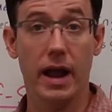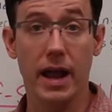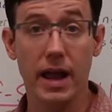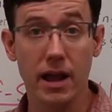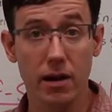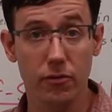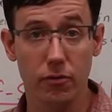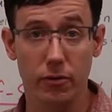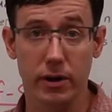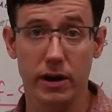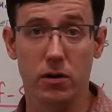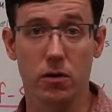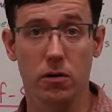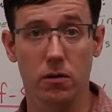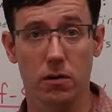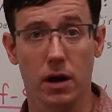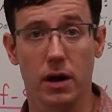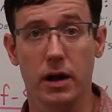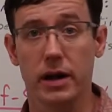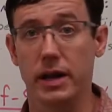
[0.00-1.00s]
every
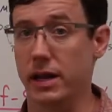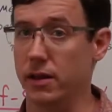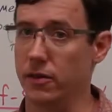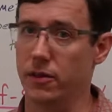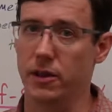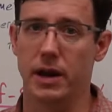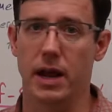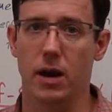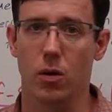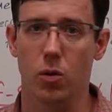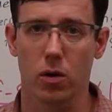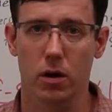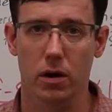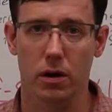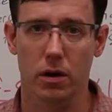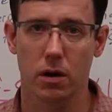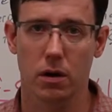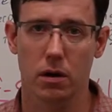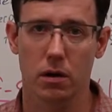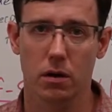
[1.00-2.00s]
neuron in the
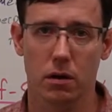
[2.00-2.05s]
network.